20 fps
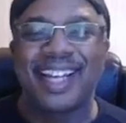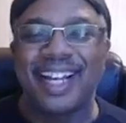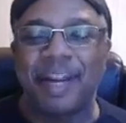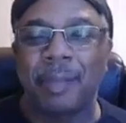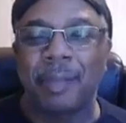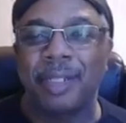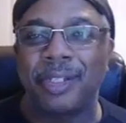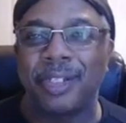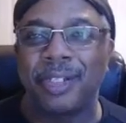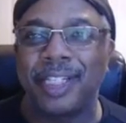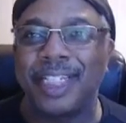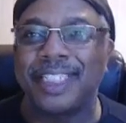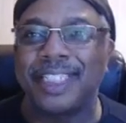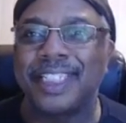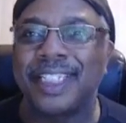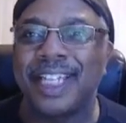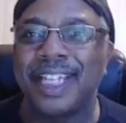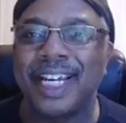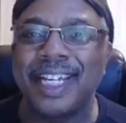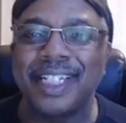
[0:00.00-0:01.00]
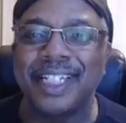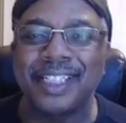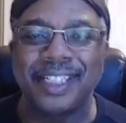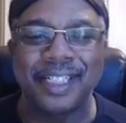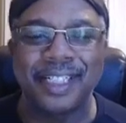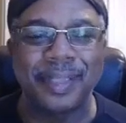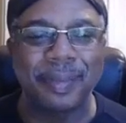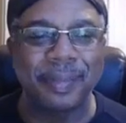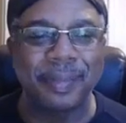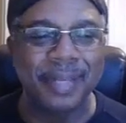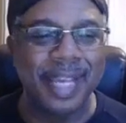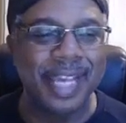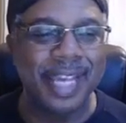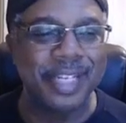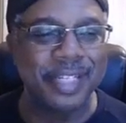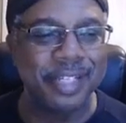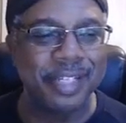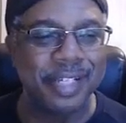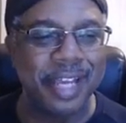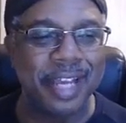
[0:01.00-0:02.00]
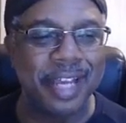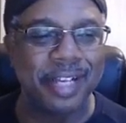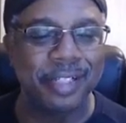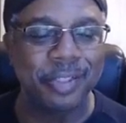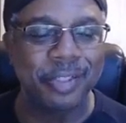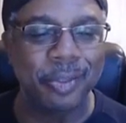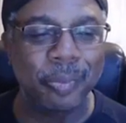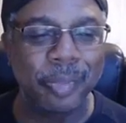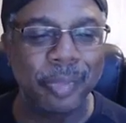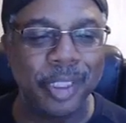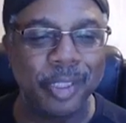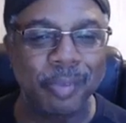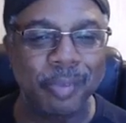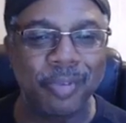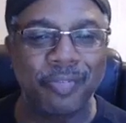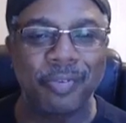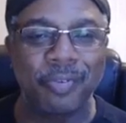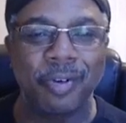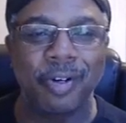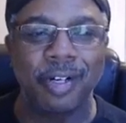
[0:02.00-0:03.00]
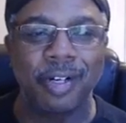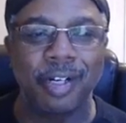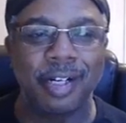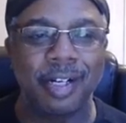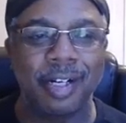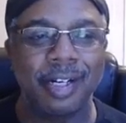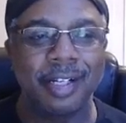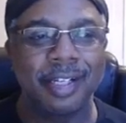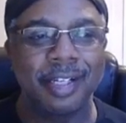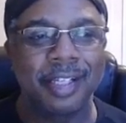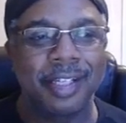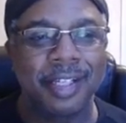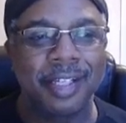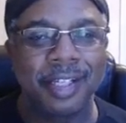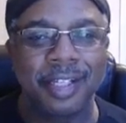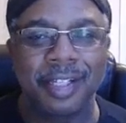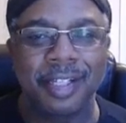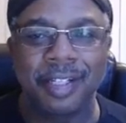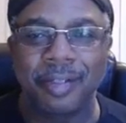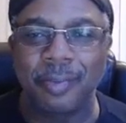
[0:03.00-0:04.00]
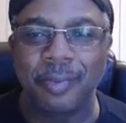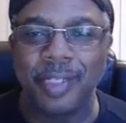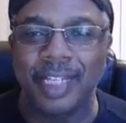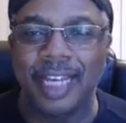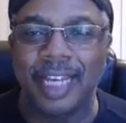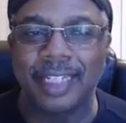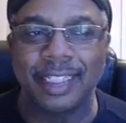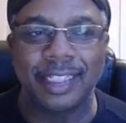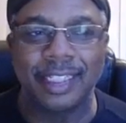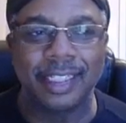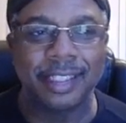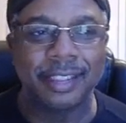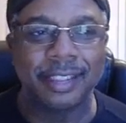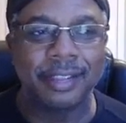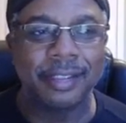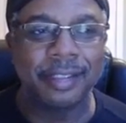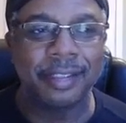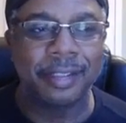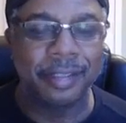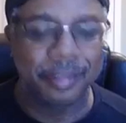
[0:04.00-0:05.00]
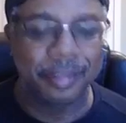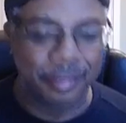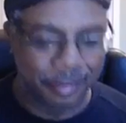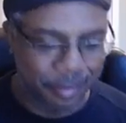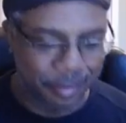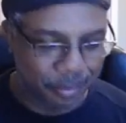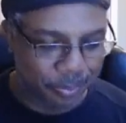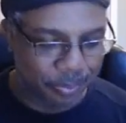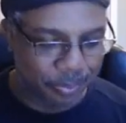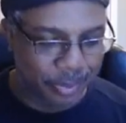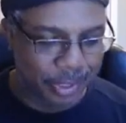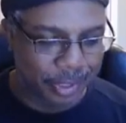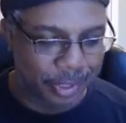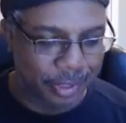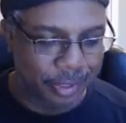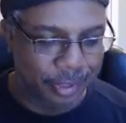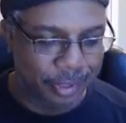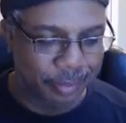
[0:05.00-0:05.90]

I'm a little late tonight. Had a little meeting before we got together, but